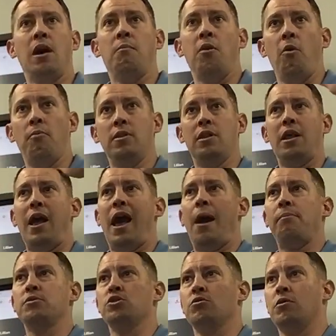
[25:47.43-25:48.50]
I'm opening the
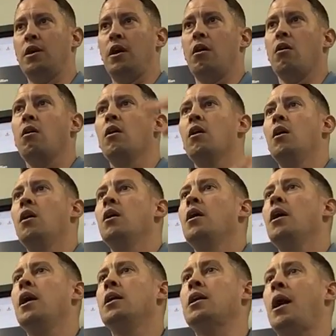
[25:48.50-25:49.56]
aperture there,
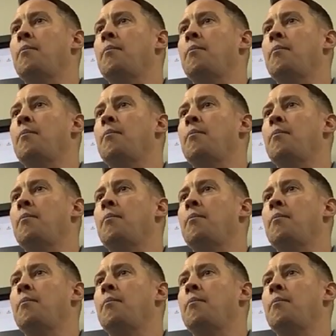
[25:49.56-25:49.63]
and